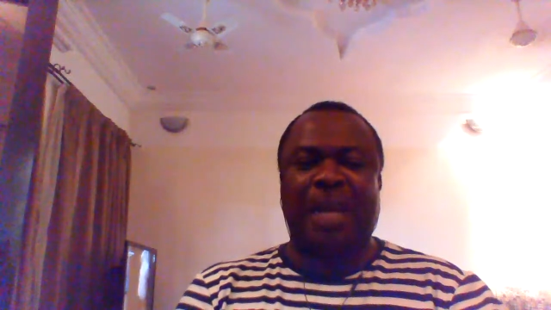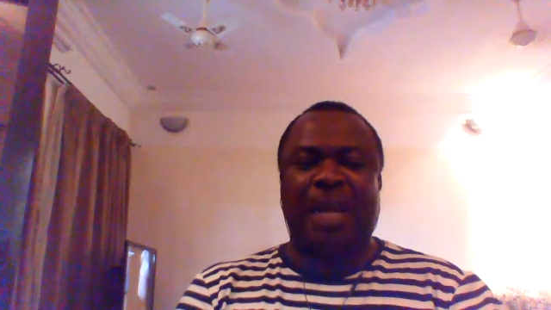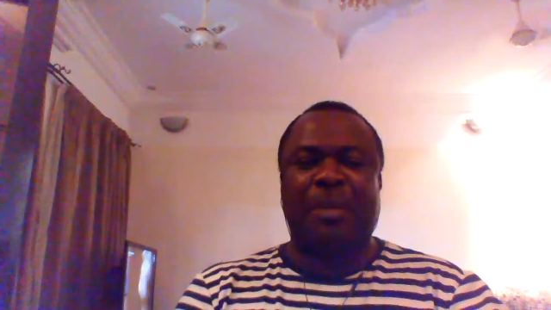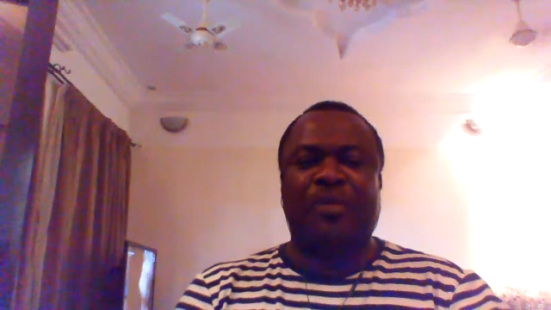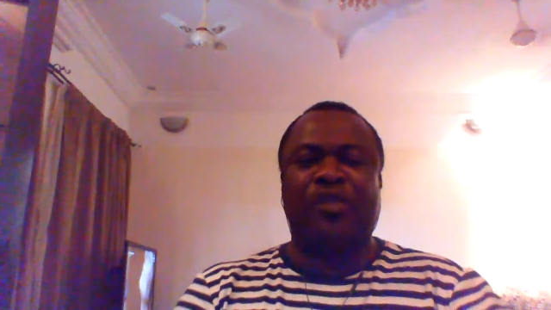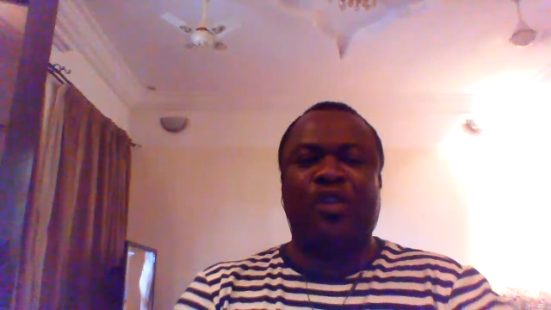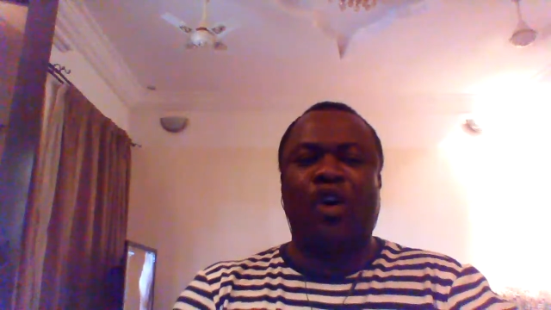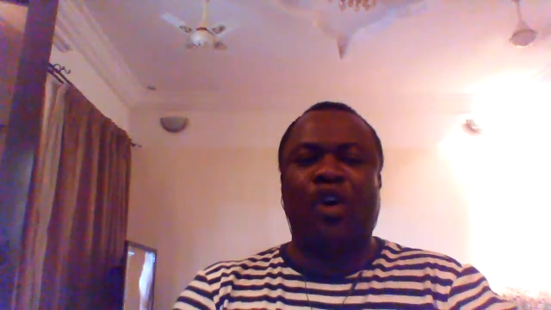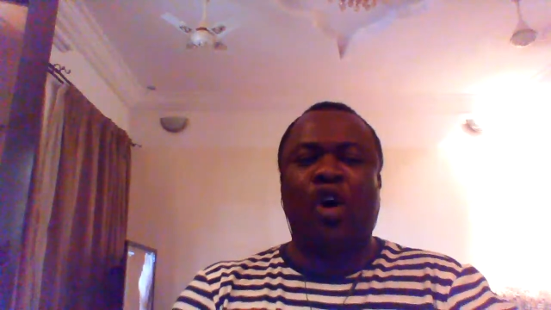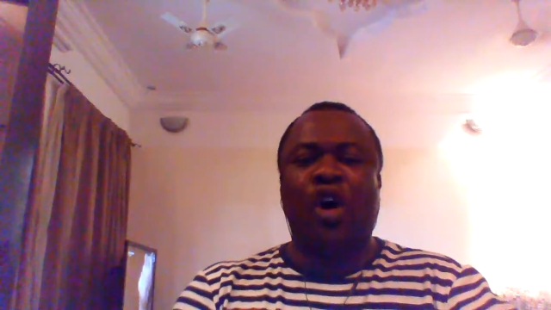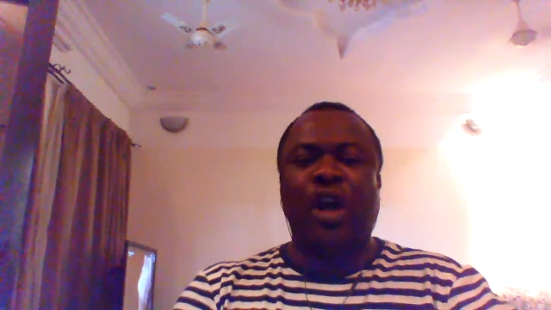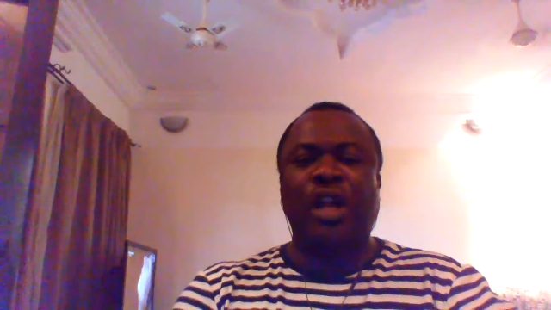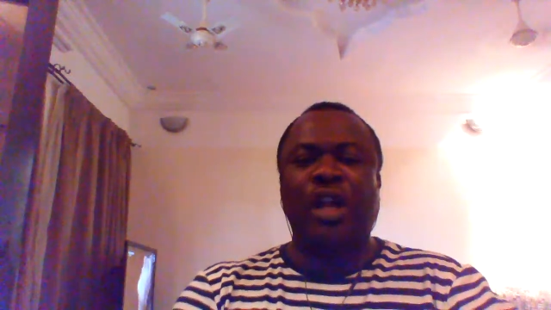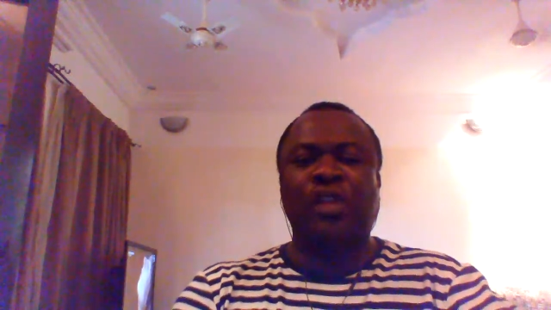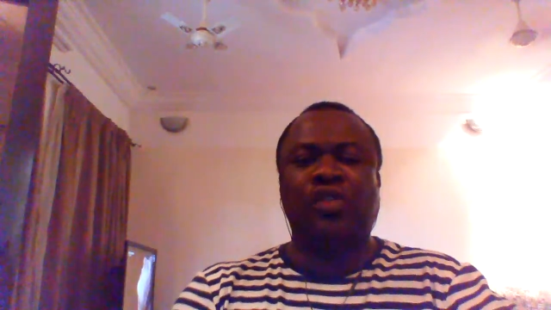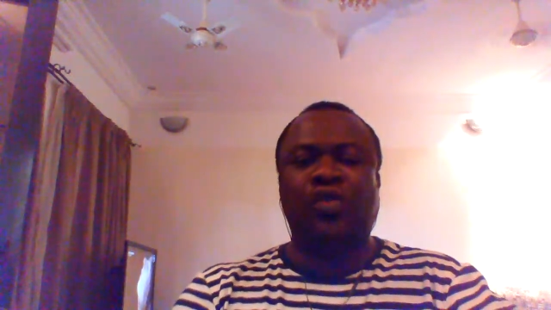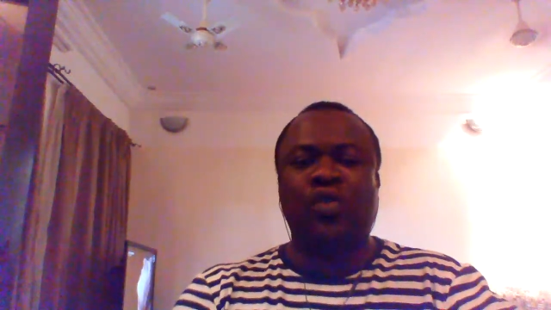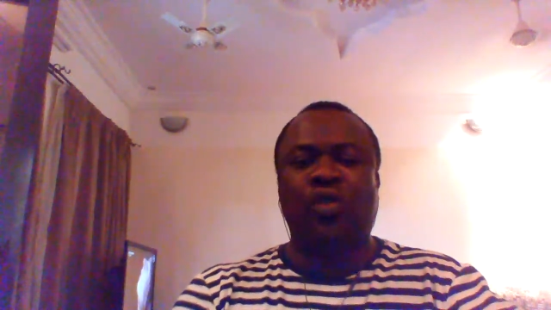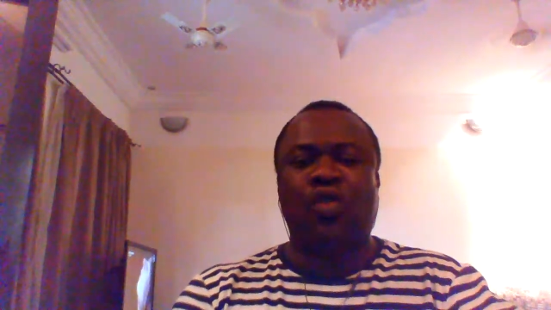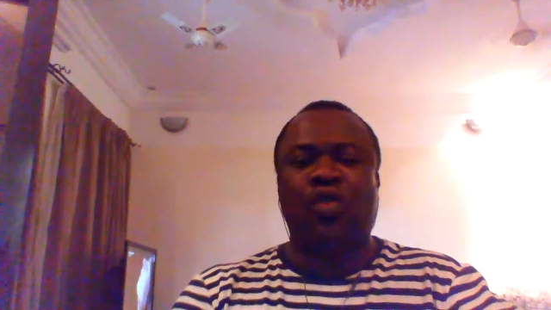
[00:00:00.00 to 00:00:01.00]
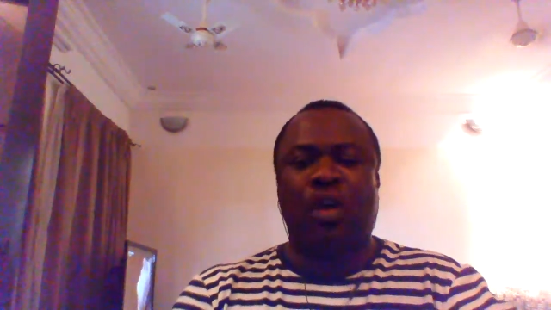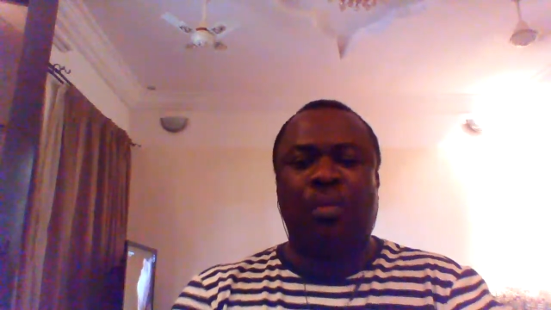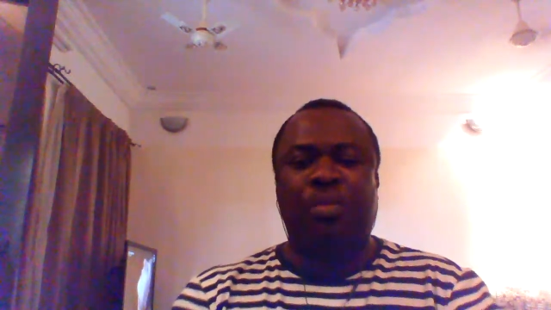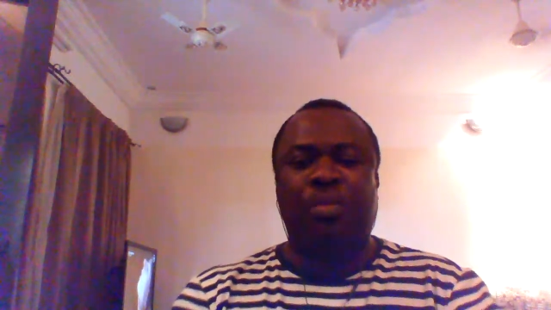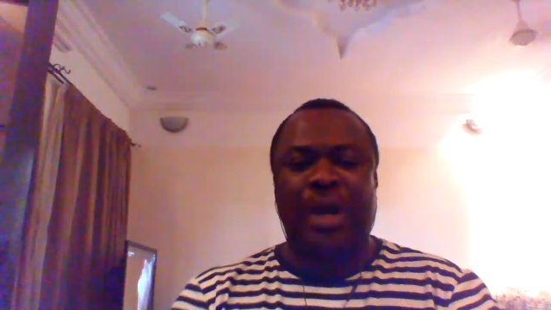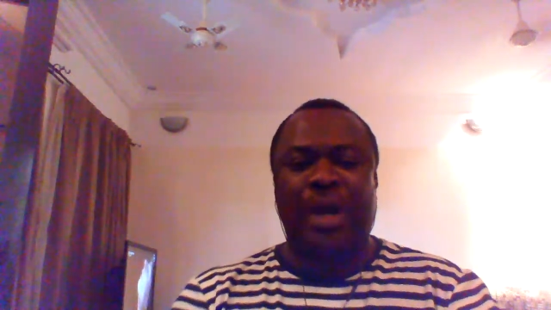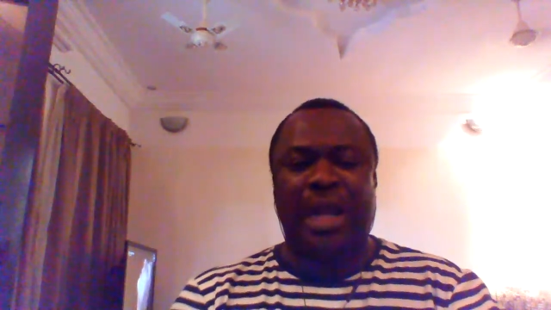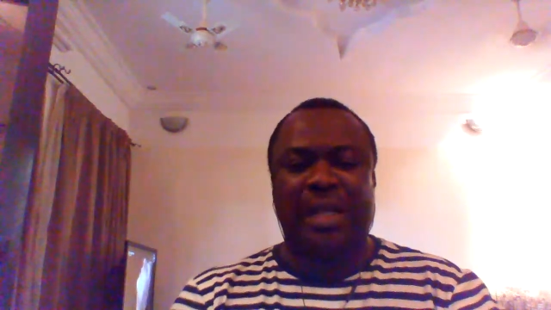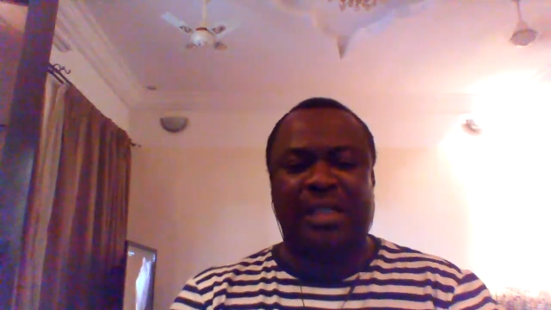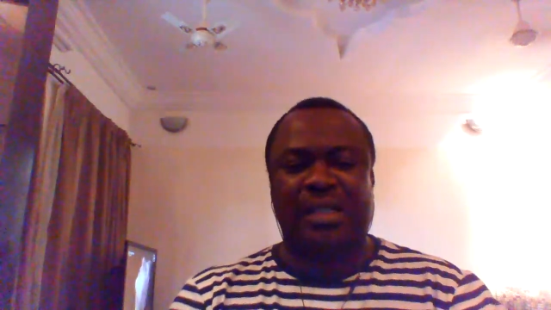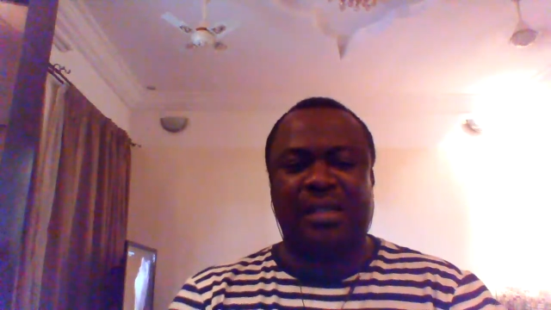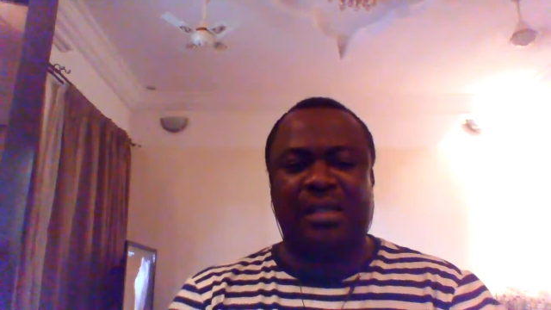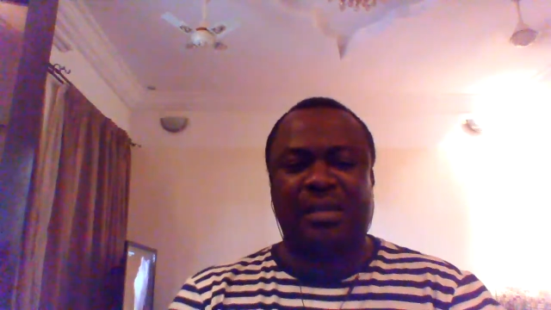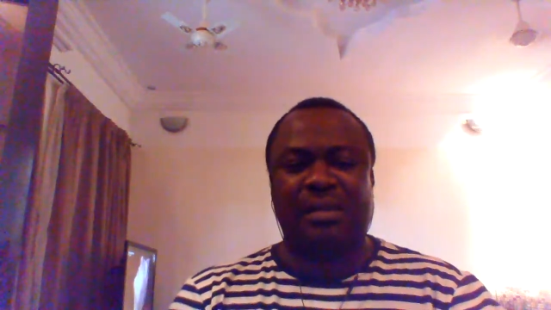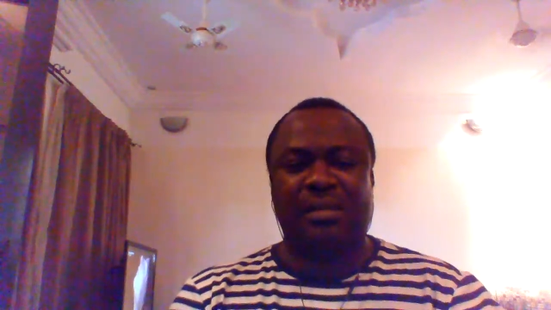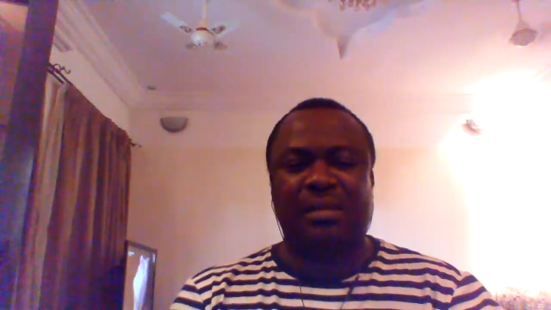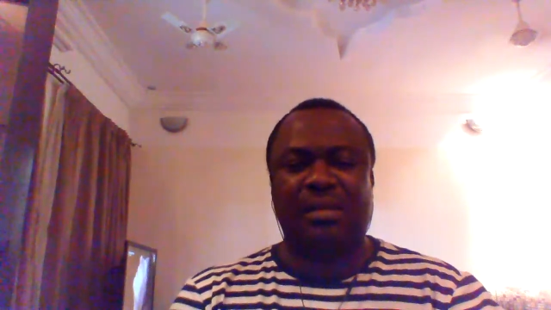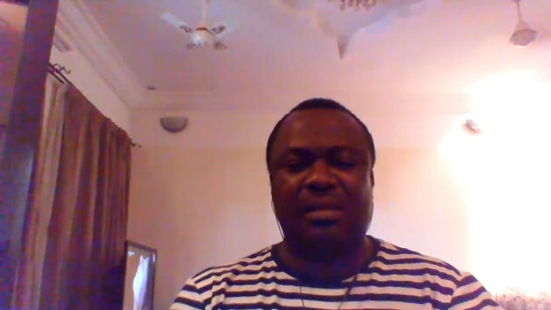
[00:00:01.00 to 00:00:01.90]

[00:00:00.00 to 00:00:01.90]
up of only two components.